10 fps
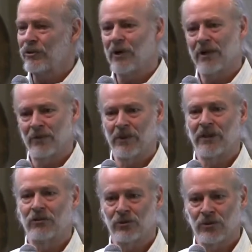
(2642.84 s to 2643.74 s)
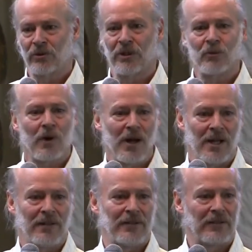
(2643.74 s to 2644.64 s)
do I really, truly
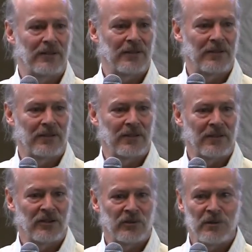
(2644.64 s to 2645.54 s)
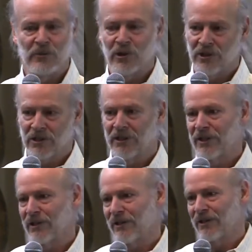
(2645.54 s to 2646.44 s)
want? To be more
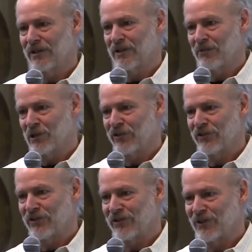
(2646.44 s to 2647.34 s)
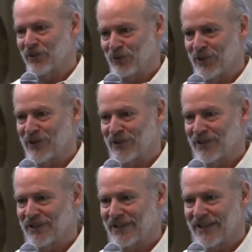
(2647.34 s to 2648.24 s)
clear, present,
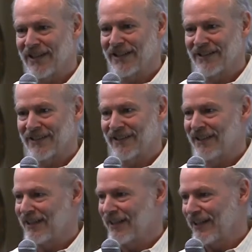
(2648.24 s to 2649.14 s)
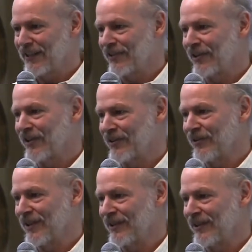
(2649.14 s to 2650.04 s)
real, connected, and thus
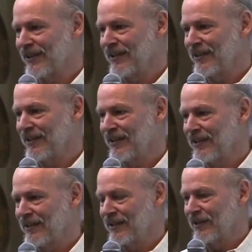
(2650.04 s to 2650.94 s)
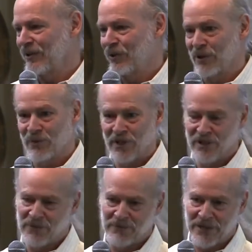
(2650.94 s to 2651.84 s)
heart-directed. What do I
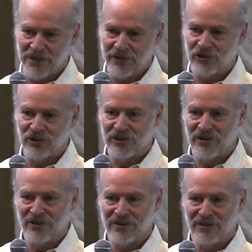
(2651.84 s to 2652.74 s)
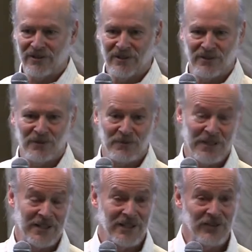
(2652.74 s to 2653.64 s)
want in my marriage? With
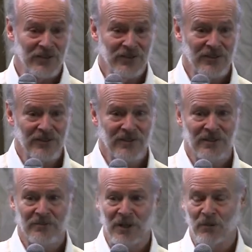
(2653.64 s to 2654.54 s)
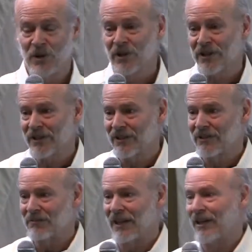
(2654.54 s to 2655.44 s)
my kids? My work?
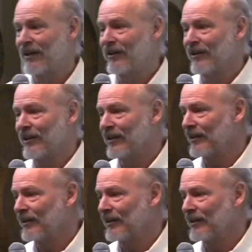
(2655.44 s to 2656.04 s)
My health?